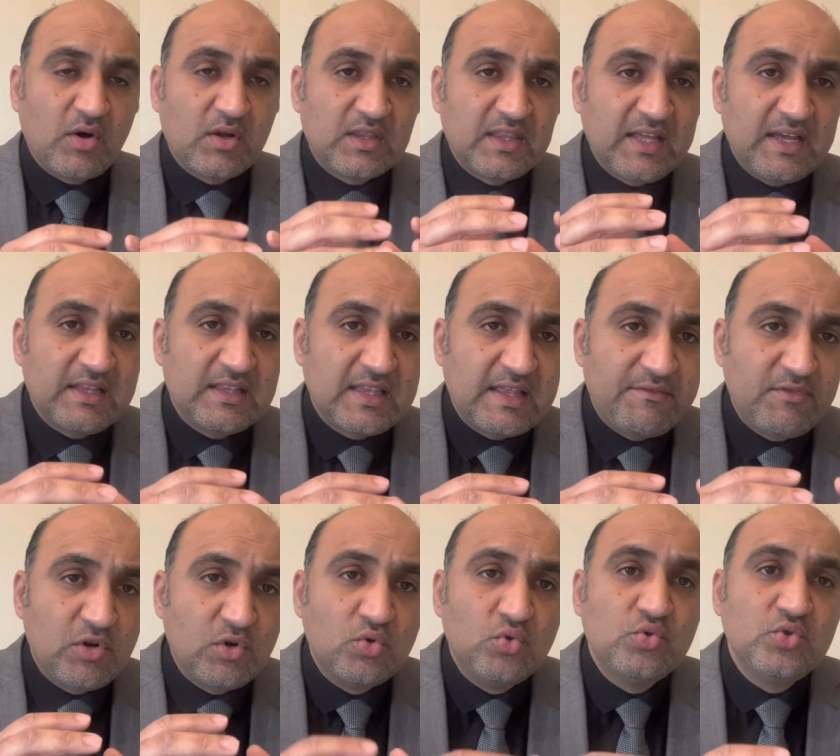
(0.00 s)
they
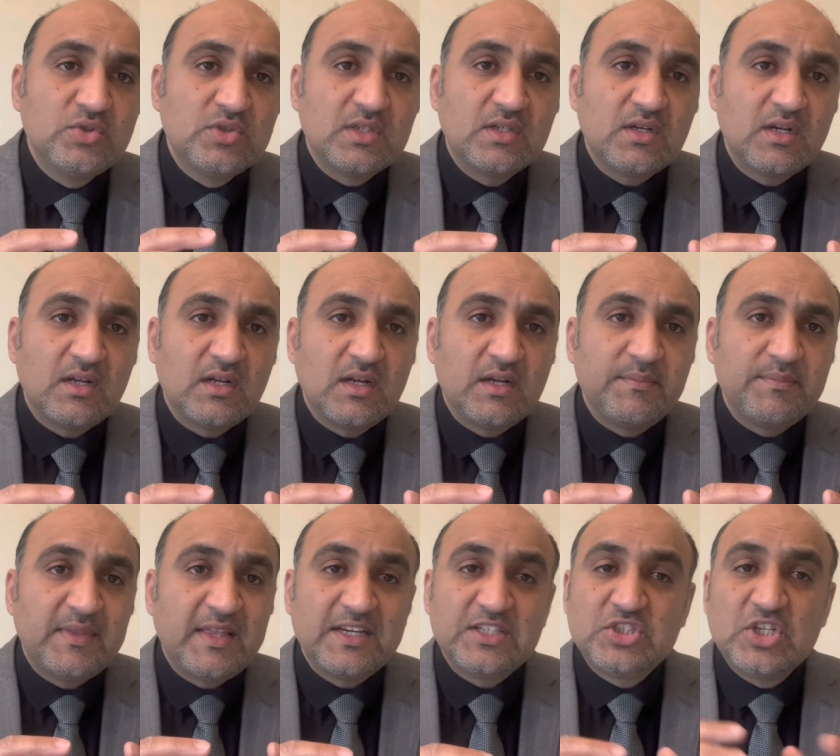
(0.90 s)
will lose
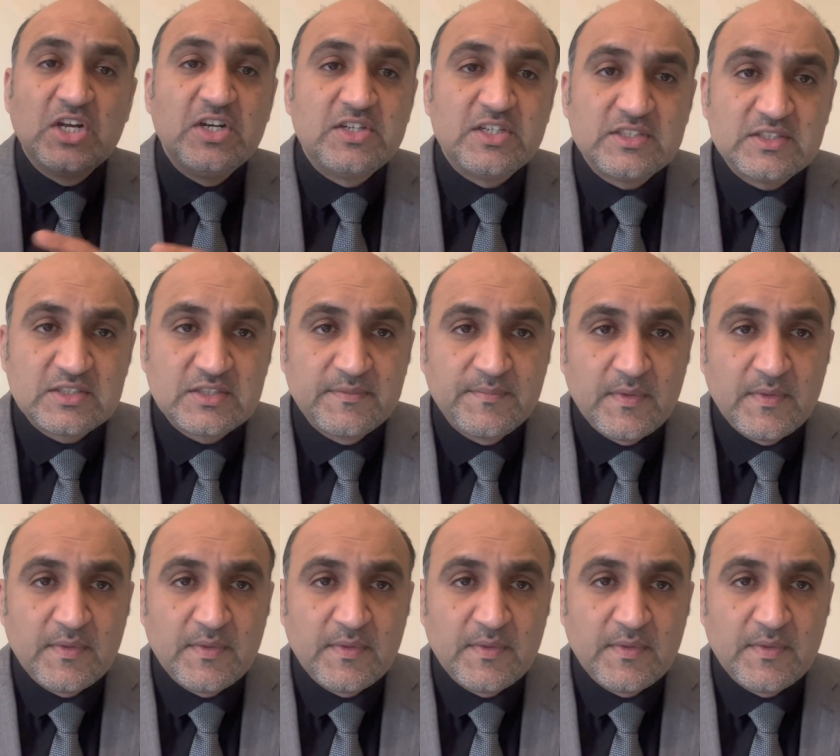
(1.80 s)
their children.